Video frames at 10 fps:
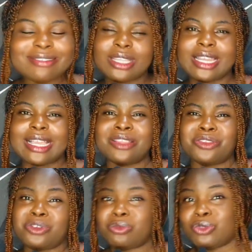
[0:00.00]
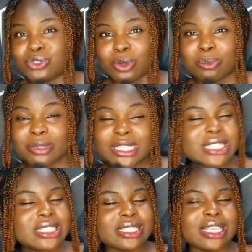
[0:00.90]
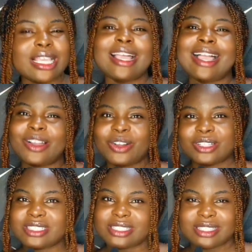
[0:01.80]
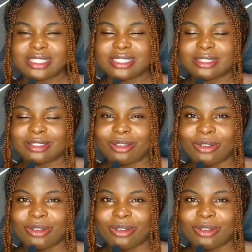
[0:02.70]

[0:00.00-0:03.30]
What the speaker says: that kind of remote job, but I got this.